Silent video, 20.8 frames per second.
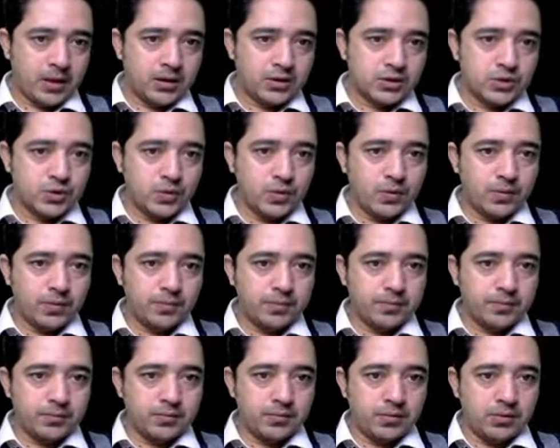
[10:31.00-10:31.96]
So,
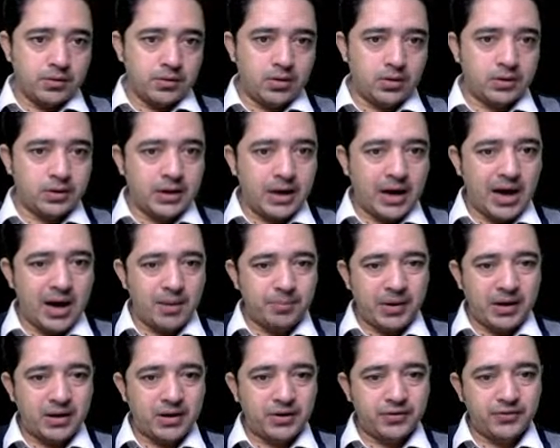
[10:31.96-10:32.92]
yahan
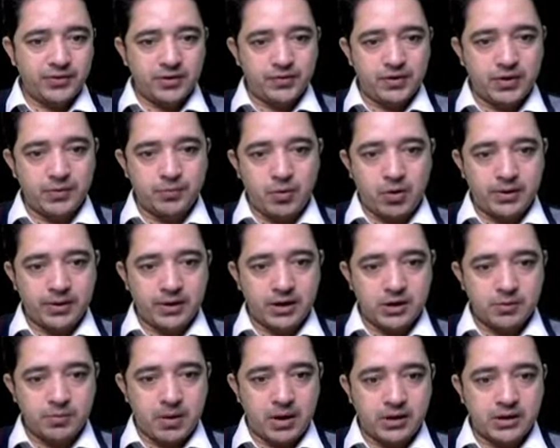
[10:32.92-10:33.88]
pe different
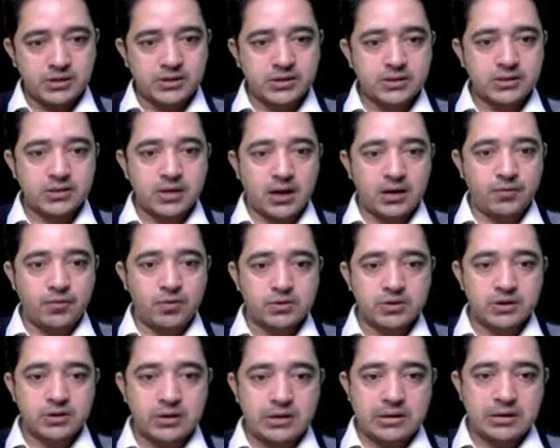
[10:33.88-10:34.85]
political parties that was
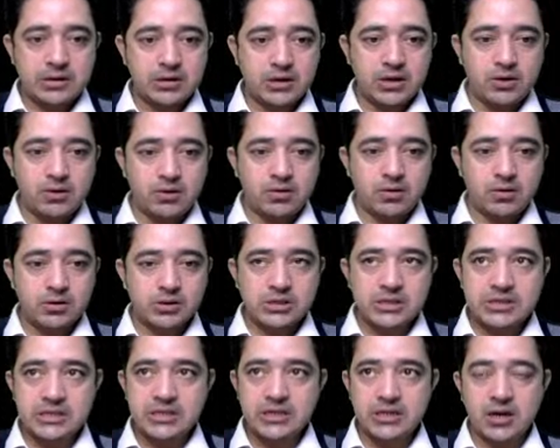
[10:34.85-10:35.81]
in Hungary or
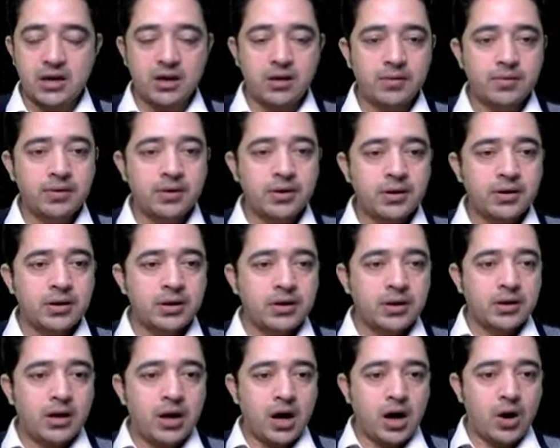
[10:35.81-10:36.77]
Argentina,
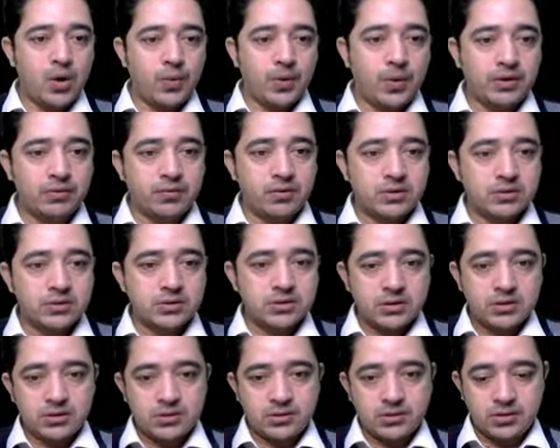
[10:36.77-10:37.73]
how it was
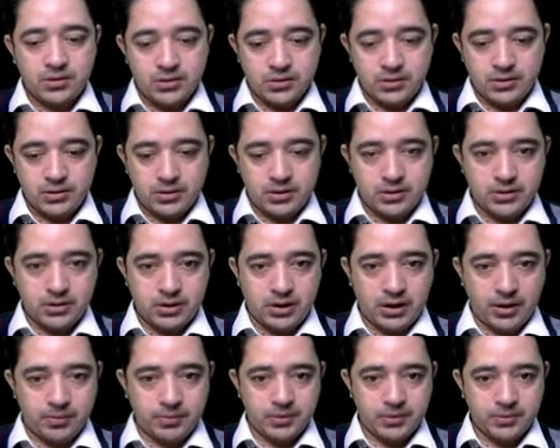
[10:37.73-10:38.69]

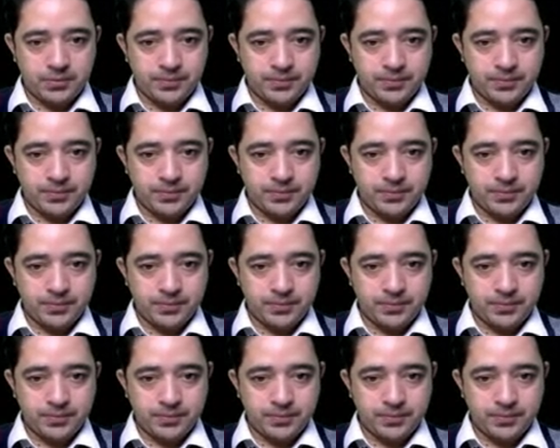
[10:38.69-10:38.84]
claimed.